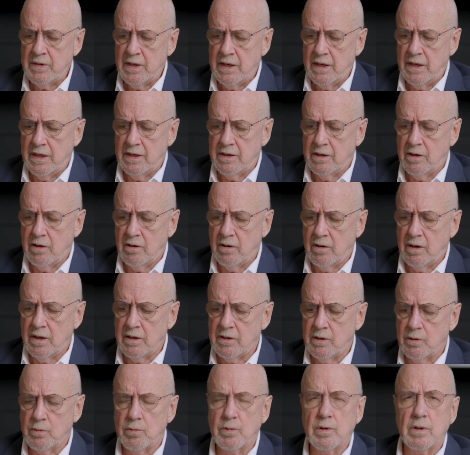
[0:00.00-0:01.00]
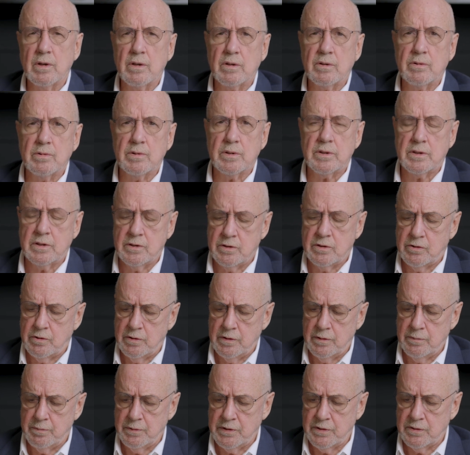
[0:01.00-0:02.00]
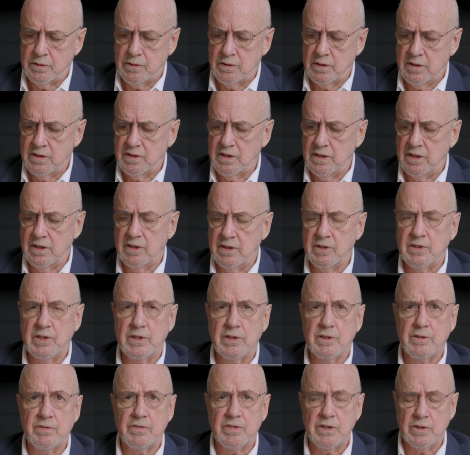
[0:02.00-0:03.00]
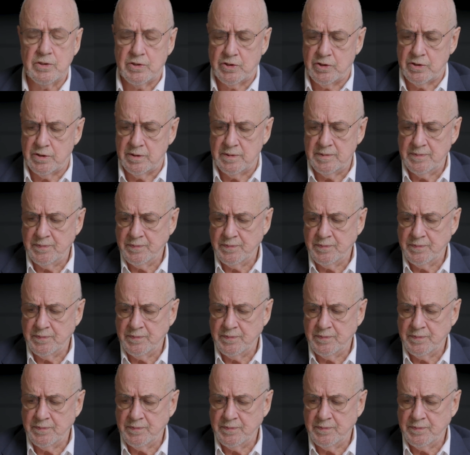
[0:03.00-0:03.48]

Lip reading: and our other work will contribute to India's future.